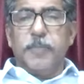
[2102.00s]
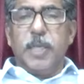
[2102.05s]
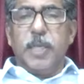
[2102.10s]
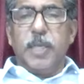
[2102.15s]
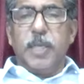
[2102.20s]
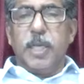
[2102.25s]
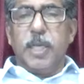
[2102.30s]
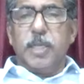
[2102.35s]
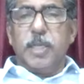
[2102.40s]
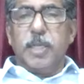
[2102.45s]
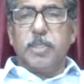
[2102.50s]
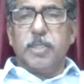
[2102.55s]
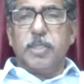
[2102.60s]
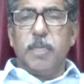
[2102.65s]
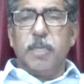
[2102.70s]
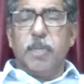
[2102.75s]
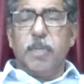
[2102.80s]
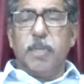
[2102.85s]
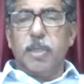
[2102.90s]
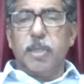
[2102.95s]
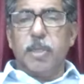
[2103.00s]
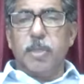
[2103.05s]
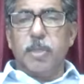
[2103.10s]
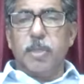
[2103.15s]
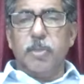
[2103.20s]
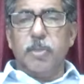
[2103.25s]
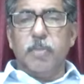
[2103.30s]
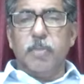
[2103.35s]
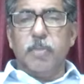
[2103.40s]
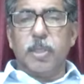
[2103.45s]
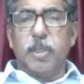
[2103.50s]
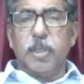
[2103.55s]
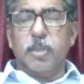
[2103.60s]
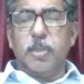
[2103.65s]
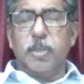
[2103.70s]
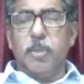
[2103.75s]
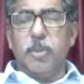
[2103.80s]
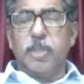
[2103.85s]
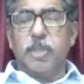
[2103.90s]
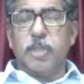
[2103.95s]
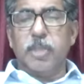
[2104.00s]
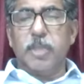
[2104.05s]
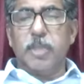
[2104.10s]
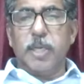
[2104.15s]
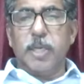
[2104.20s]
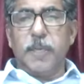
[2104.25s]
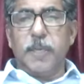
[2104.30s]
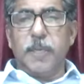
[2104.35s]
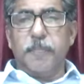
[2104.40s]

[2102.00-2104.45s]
against a brother who was erring.